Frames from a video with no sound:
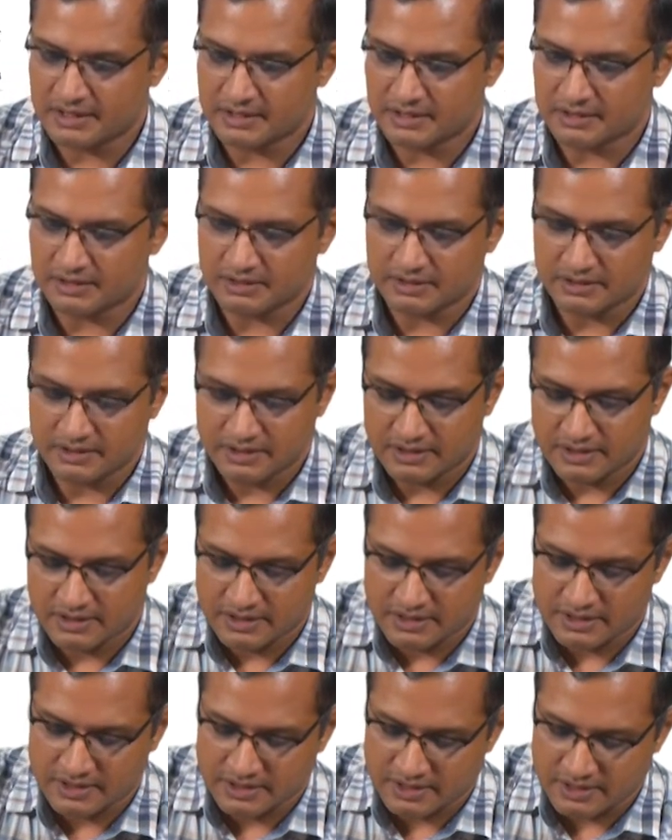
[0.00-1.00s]
the
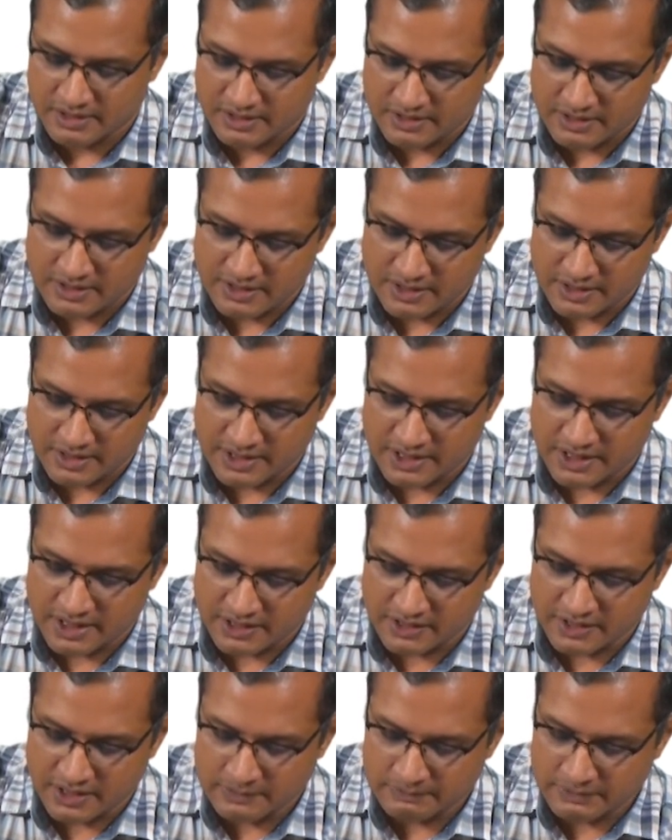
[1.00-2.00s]

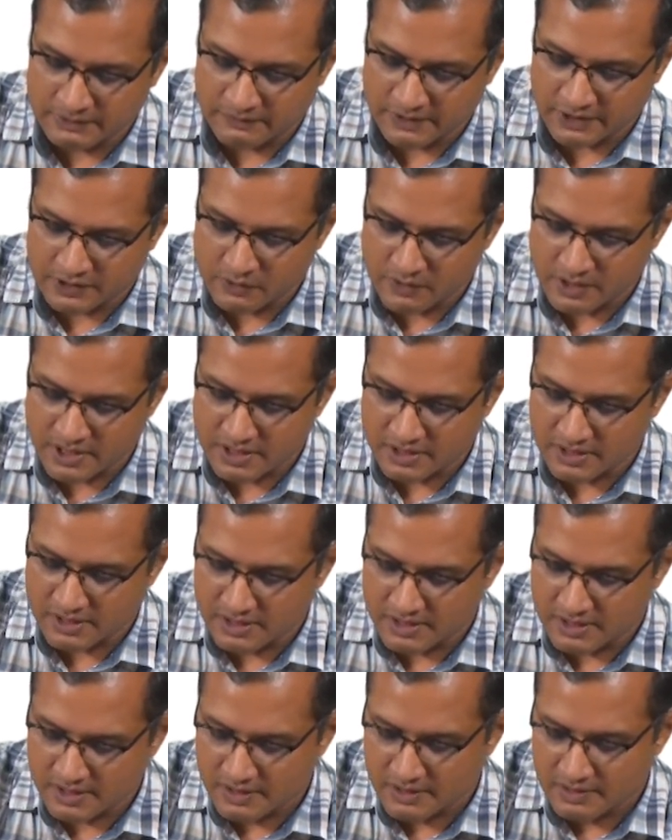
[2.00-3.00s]
enthalpy fluctuations